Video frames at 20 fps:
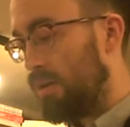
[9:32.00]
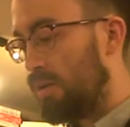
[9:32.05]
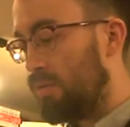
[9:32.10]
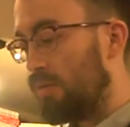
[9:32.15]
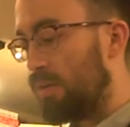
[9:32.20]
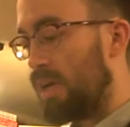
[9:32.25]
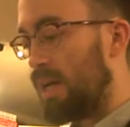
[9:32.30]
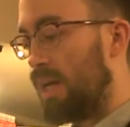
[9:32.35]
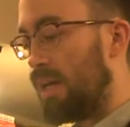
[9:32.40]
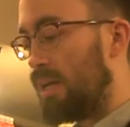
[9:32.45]

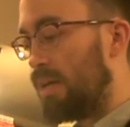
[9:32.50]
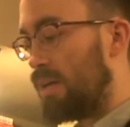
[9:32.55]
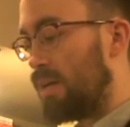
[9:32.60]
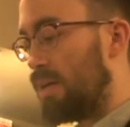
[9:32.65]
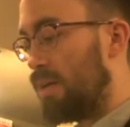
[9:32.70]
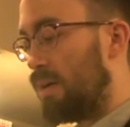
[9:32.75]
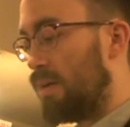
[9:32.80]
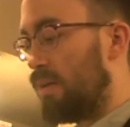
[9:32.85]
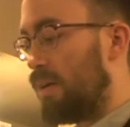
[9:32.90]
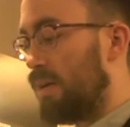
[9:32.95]
Regaining
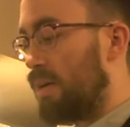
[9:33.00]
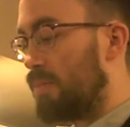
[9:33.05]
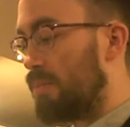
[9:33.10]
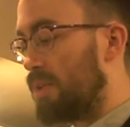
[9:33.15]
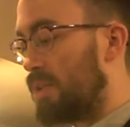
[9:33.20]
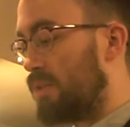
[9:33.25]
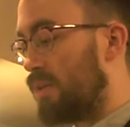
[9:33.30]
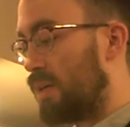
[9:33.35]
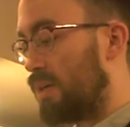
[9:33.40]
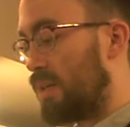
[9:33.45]
here
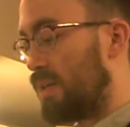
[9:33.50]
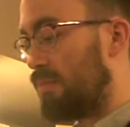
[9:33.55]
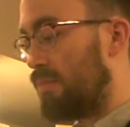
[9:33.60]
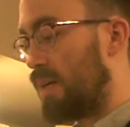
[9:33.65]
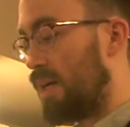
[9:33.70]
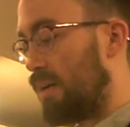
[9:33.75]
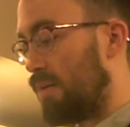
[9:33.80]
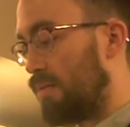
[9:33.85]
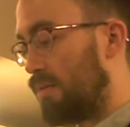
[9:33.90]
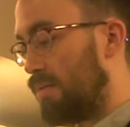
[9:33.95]
unobstructed
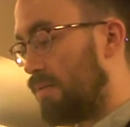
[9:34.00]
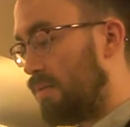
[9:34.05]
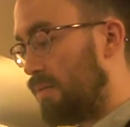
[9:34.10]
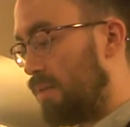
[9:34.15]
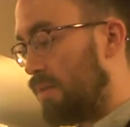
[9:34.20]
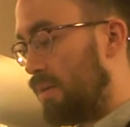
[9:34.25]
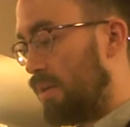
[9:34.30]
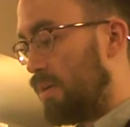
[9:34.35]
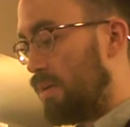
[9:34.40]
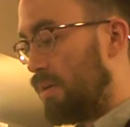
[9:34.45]
mount,
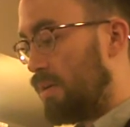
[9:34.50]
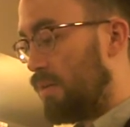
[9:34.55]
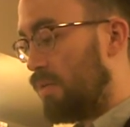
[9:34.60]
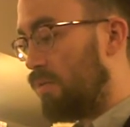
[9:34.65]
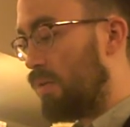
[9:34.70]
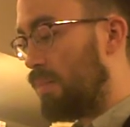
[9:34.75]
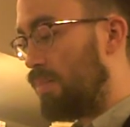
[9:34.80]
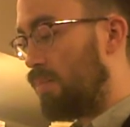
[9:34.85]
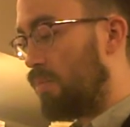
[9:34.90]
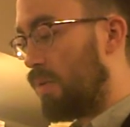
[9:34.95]

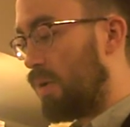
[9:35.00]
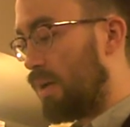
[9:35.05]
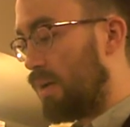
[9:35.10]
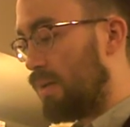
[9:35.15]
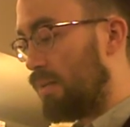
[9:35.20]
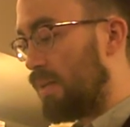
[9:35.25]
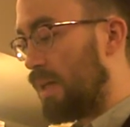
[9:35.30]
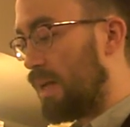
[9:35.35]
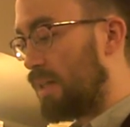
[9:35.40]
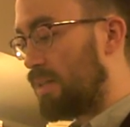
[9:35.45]
grip one,
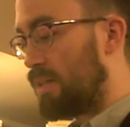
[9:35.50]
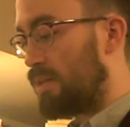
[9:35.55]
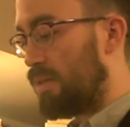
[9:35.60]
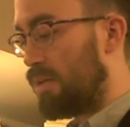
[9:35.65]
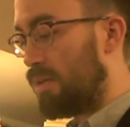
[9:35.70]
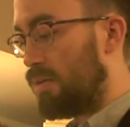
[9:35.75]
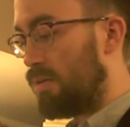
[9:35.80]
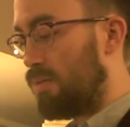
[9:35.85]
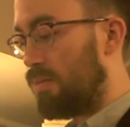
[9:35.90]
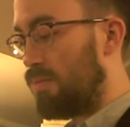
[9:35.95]
that's
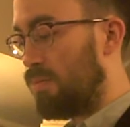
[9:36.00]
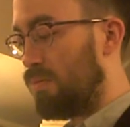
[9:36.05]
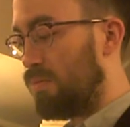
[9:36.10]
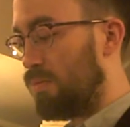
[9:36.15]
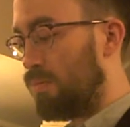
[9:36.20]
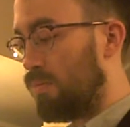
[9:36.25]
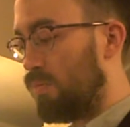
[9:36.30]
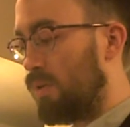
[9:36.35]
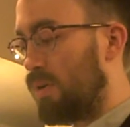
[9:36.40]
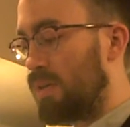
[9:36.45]
though
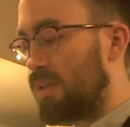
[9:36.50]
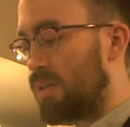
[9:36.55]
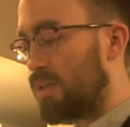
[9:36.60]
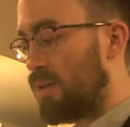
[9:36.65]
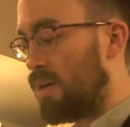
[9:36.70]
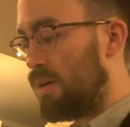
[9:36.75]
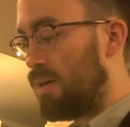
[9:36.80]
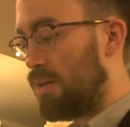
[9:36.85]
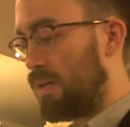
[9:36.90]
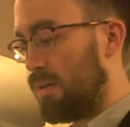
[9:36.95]
one
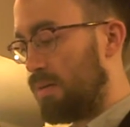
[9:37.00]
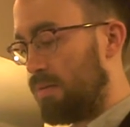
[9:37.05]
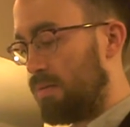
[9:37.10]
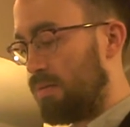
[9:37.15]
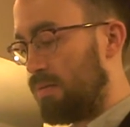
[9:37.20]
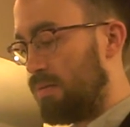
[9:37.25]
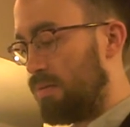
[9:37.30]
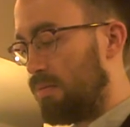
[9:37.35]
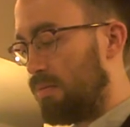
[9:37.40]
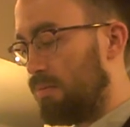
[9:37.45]
solid,
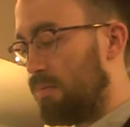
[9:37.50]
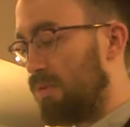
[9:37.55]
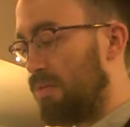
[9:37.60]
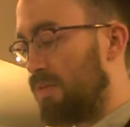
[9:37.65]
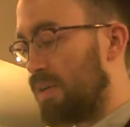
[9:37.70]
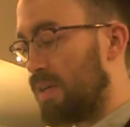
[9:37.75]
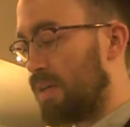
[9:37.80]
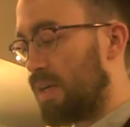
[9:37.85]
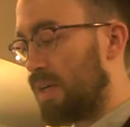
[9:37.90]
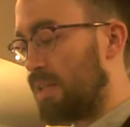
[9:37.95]

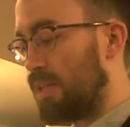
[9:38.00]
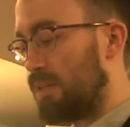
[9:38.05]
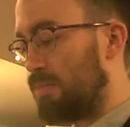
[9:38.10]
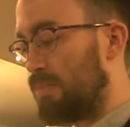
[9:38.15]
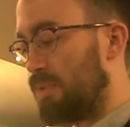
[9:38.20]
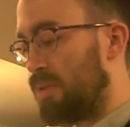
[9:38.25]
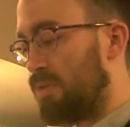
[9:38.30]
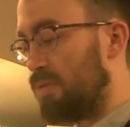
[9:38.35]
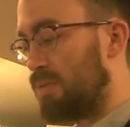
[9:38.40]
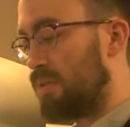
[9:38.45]
moving against
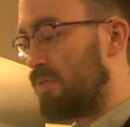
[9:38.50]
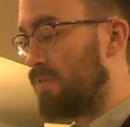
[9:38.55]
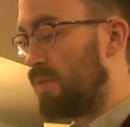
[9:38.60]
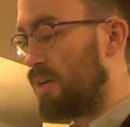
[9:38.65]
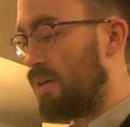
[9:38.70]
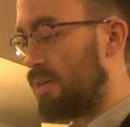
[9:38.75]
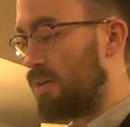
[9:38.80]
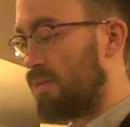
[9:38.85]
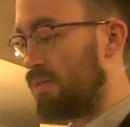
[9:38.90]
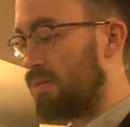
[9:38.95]
puce
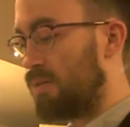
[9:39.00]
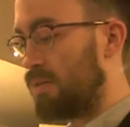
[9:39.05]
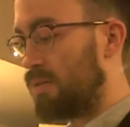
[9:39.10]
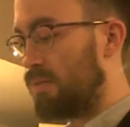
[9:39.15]
follows.